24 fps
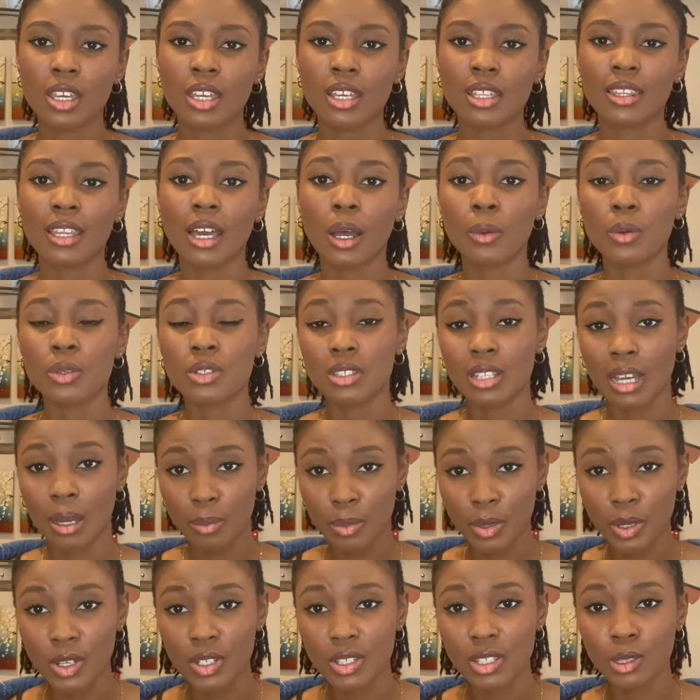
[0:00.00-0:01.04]
that was that
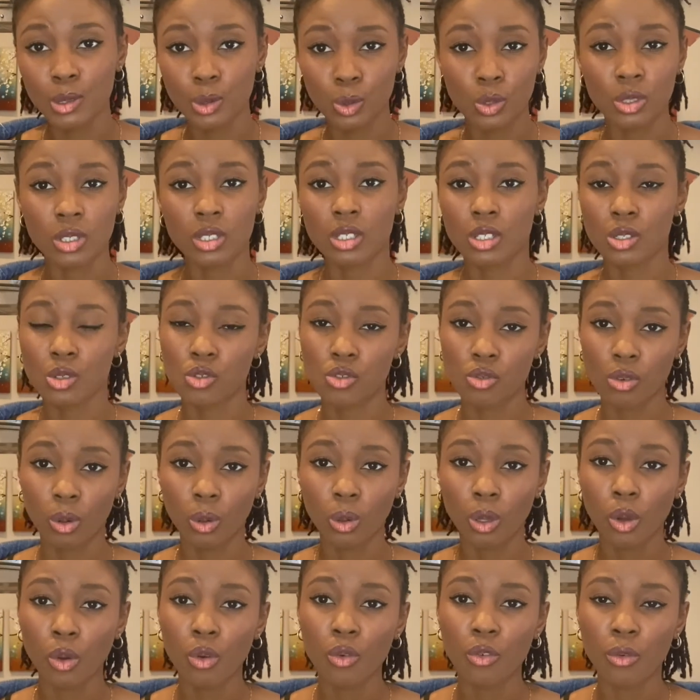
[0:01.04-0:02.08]
person losing control
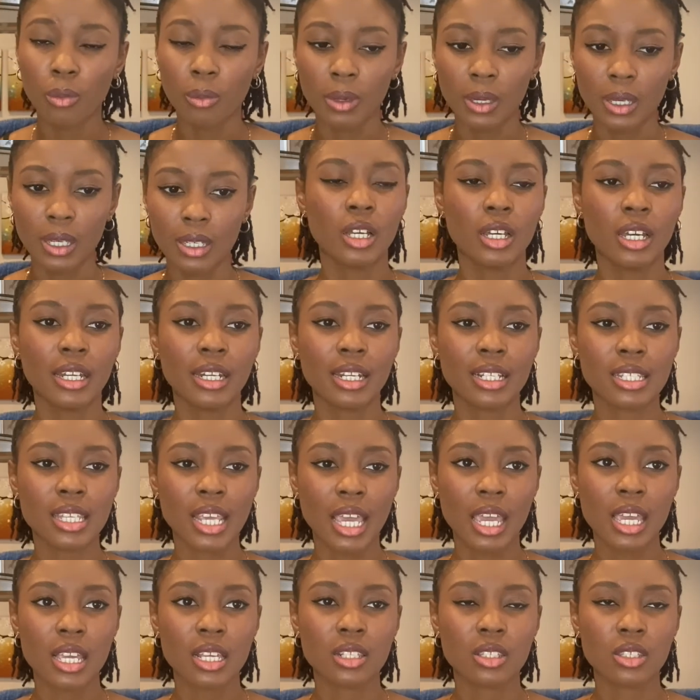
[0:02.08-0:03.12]
over me. And it
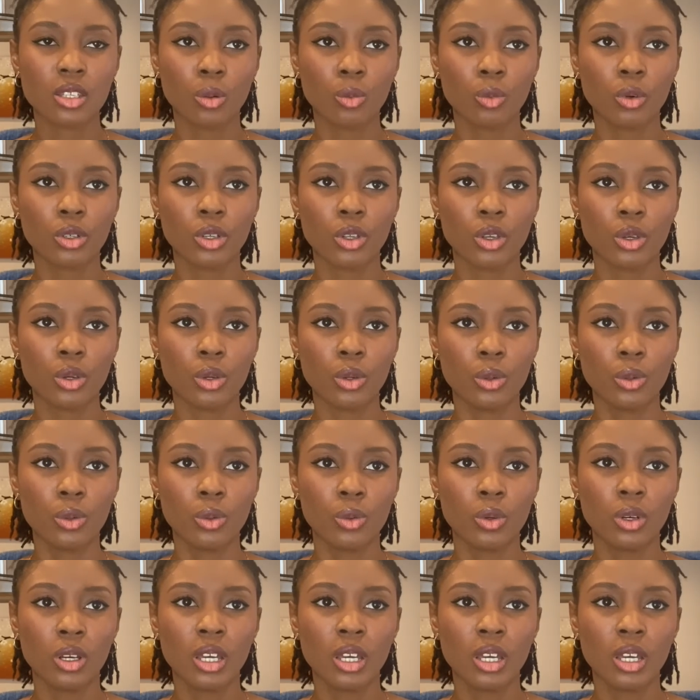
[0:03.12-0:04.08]
takes someone who